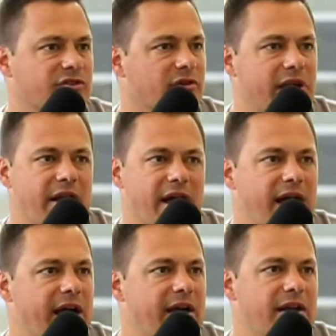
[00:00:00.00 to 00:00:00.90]
He's a great
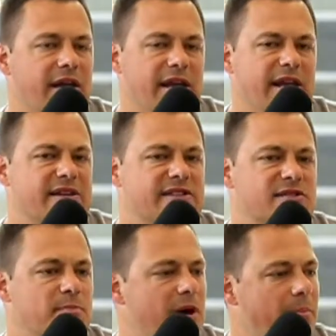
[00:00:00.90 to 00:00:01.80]
guy, and he
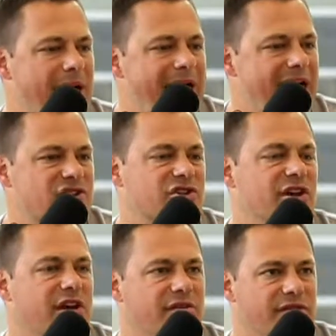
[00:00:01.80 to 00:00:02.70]
has a
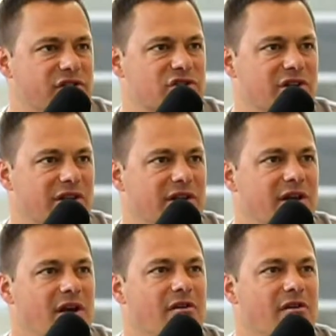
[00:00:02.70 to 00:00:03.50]
passion and a vision